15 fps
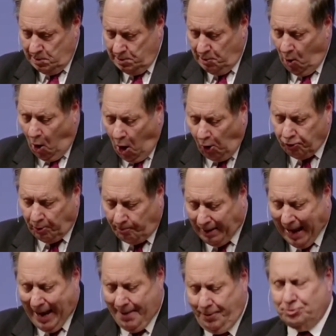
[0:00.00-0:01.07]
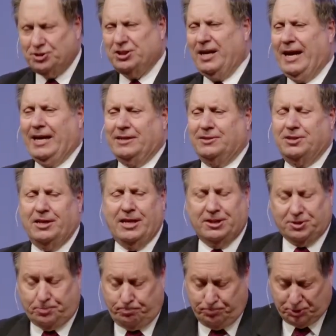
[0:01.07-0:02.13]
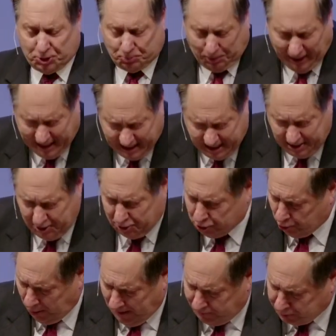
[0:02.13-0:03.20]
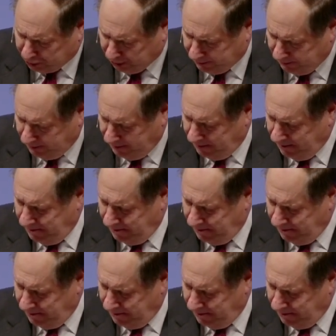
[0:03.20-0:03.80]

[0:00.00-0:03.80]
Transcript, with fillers: and all the Bible says in its splendid description.